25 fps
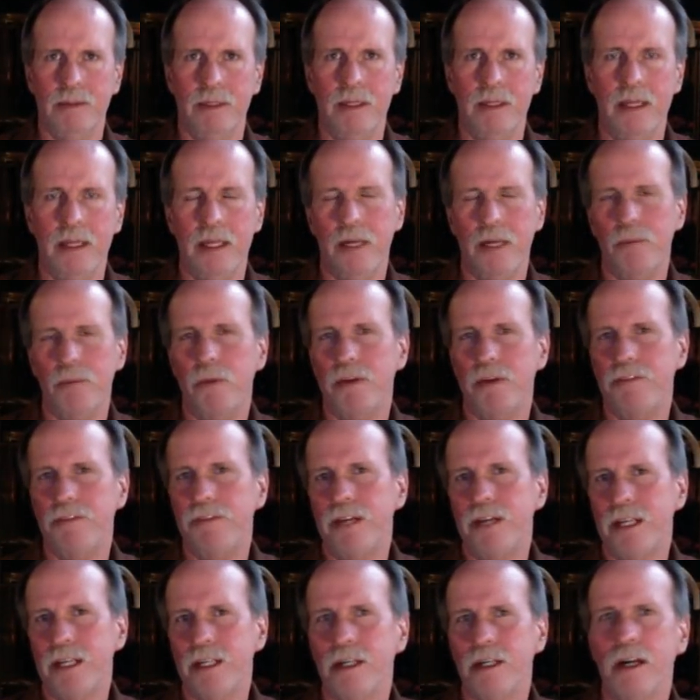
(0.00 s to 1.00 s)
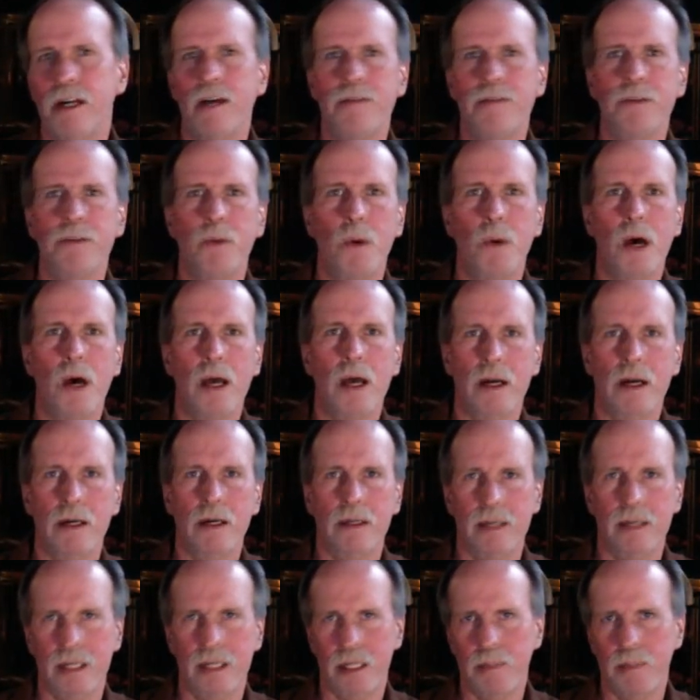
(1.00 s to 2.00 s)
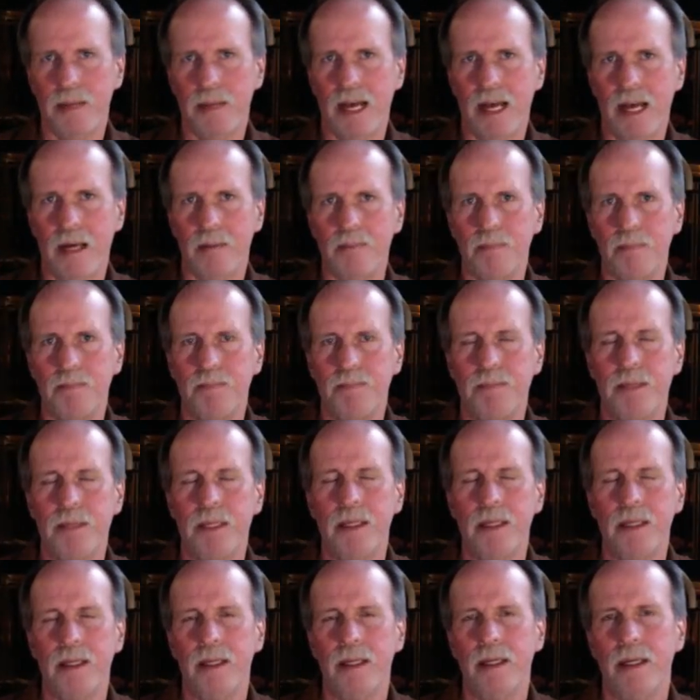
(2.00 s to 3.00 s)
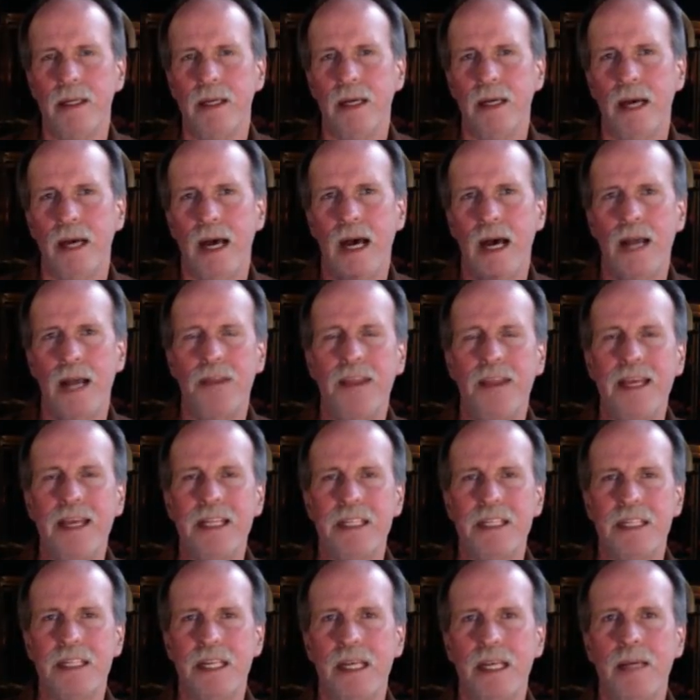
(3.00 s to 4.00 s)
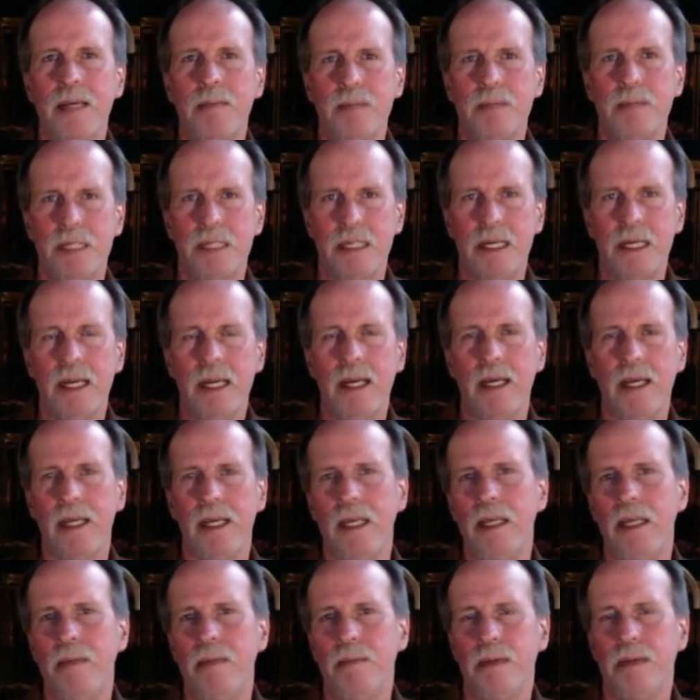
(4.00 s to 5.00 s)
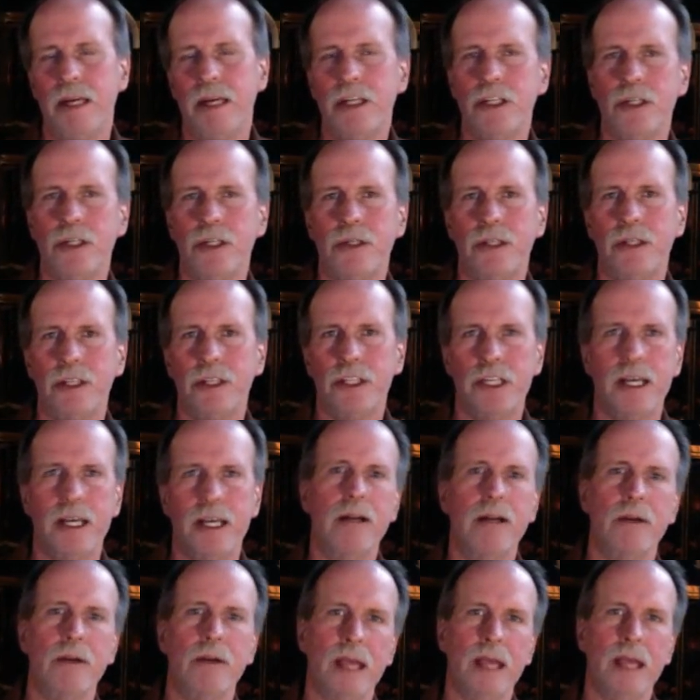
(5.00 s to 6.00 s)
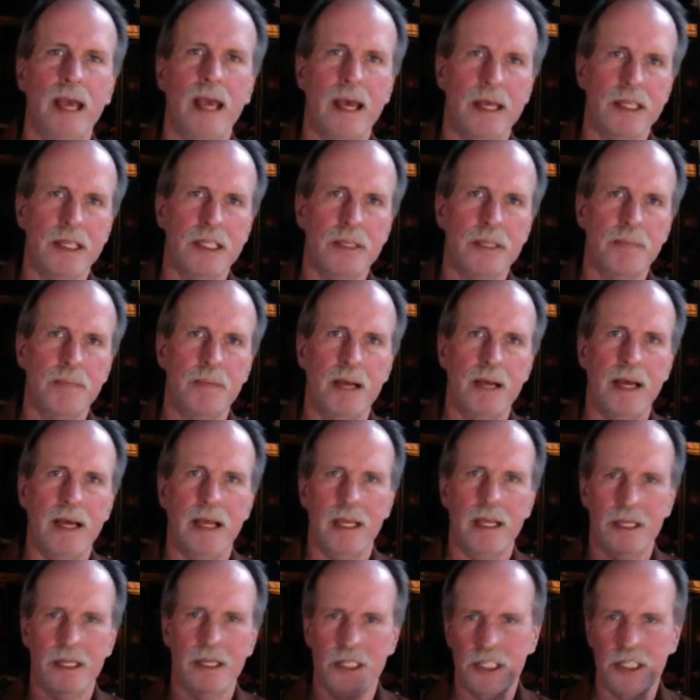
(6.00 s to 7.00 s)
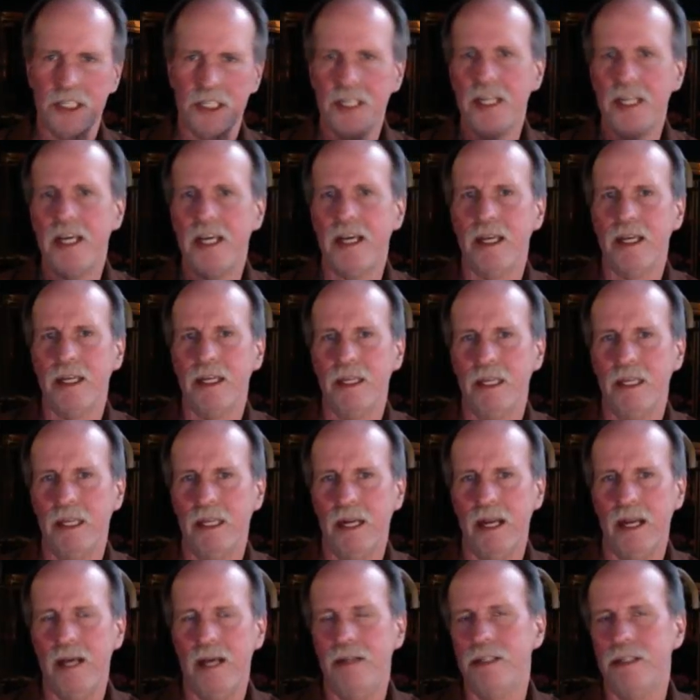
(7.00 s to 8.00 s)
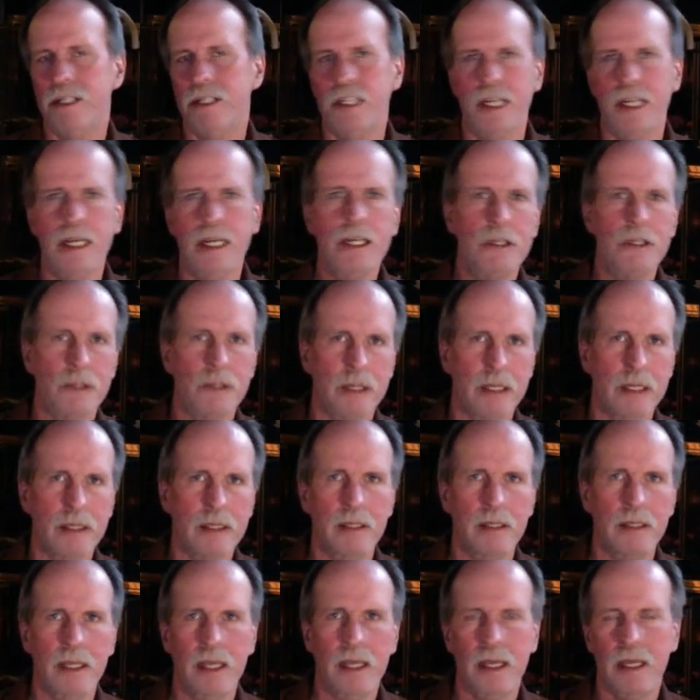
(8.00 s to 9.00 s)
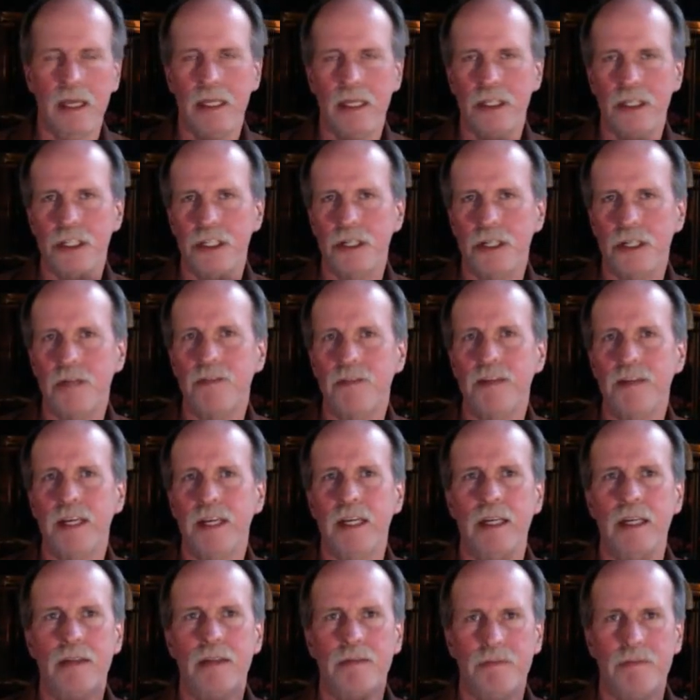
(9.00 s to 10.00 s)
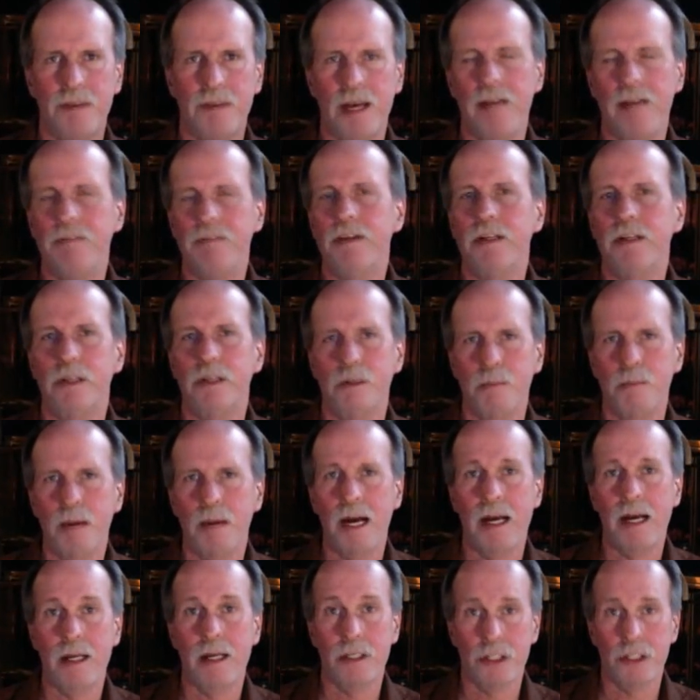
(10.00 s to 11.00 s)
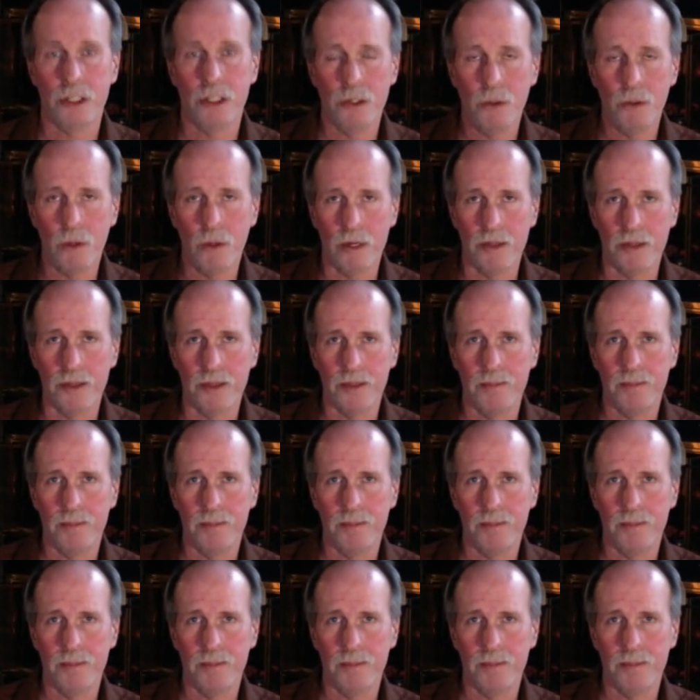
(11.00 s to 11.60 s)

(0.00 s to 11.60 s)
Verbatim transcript: and it reflected off the water at the bottom. On that same day, he measured the shadow cast by a stick in Alexandria, a surveyed 500 miles north.